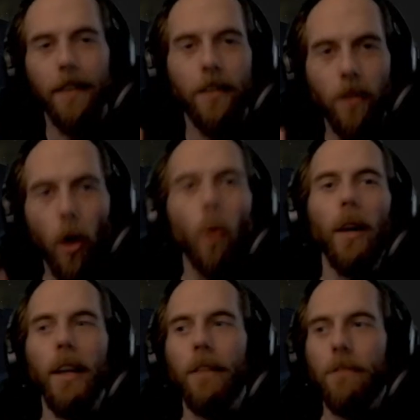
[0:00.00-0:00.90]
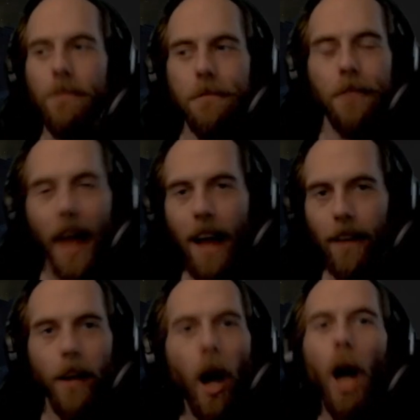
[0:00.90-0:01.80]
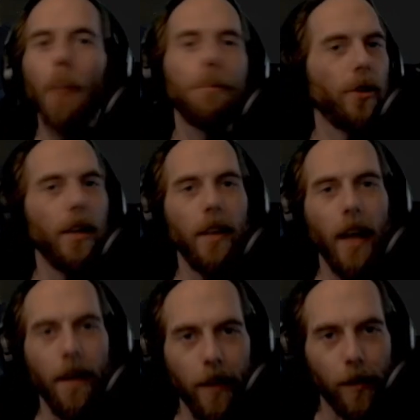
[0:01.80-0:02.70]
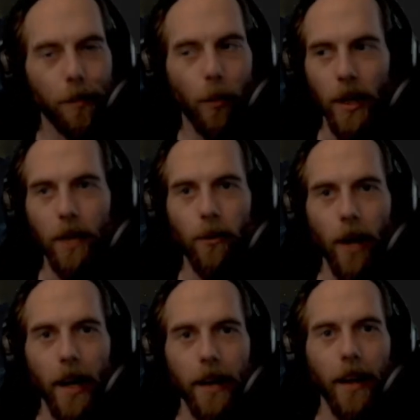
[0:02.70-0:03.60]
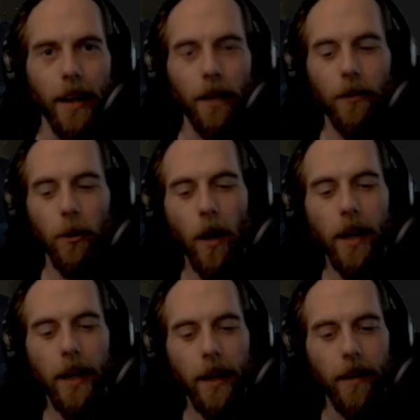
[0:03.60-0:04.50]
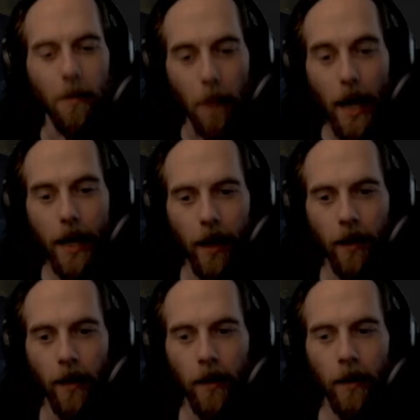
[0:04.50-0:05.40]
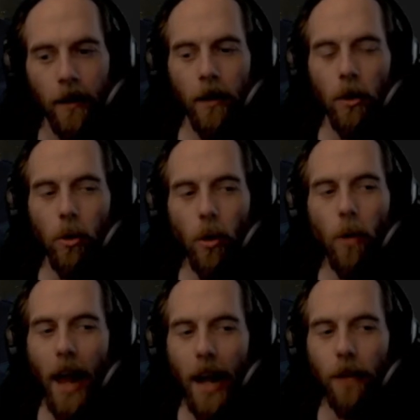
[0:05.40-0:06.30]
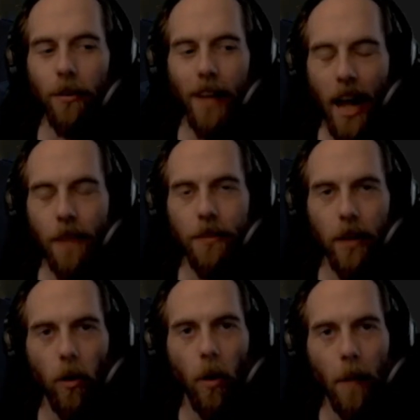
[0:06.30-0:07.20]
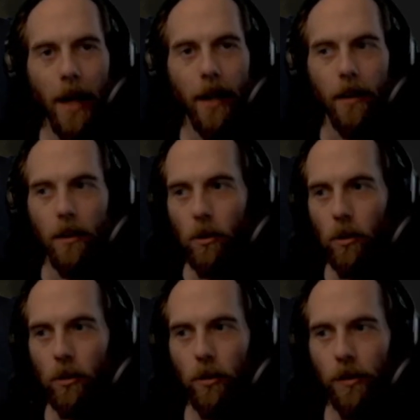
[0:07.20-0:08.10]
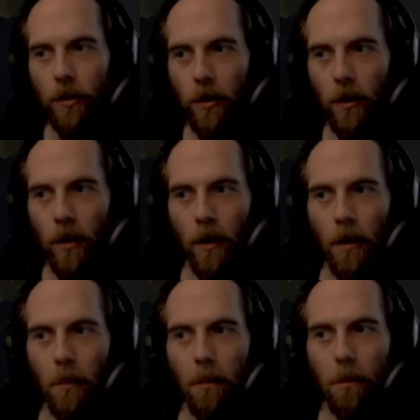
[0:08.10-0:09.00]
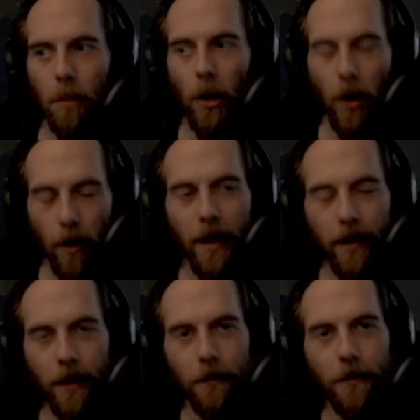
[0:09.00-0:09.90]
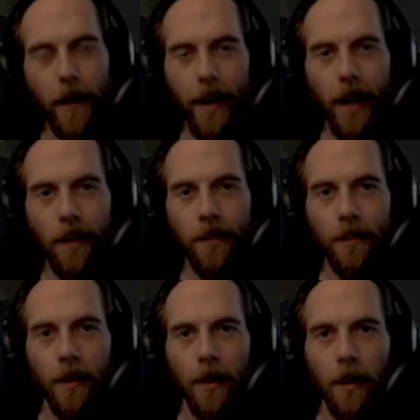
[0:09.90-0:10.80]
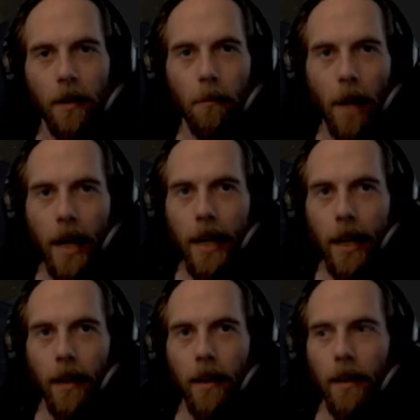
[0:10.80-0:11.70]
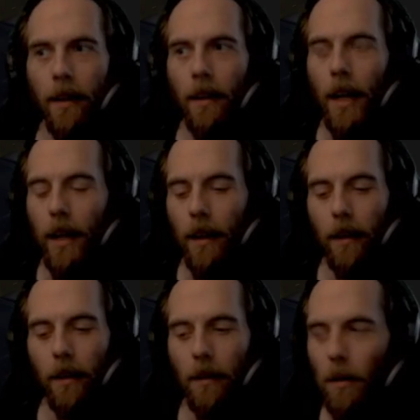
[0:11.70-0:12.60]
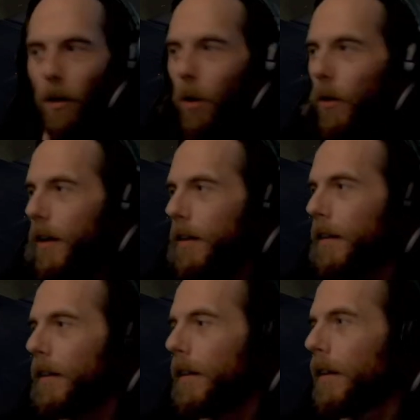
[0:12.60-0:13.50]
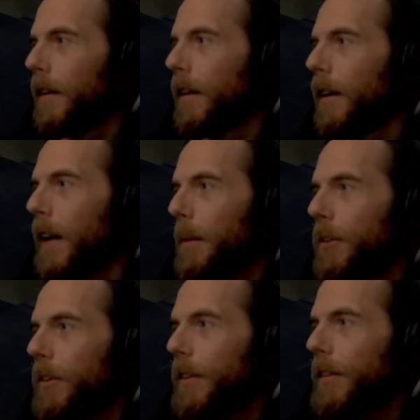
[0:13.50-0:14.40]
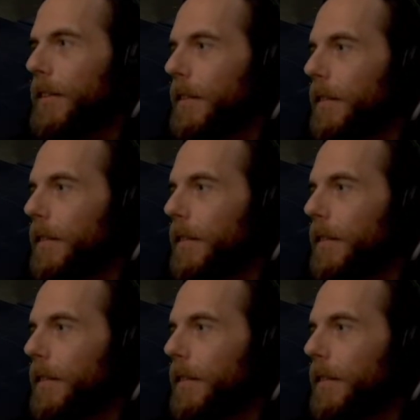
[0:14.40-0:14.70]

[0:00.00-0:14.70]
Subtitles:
totally valid option at this point, right? Like if you want to get into mining, you don't actually have to go Omega. You could just permanently finance mining. Like, hold on. How much is